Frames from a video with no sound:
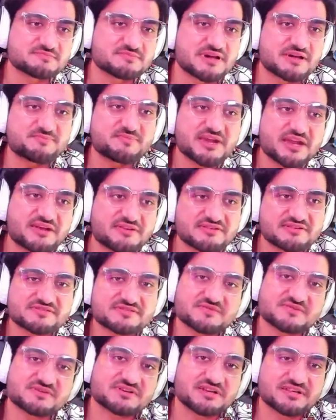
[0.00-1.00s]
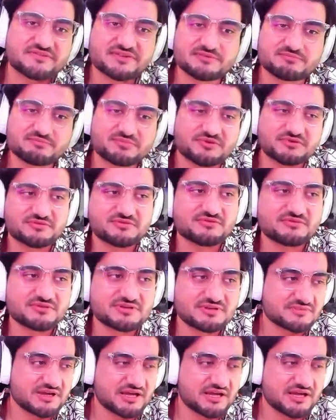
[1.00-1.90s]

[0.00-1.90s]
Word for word: My parents weren't even born.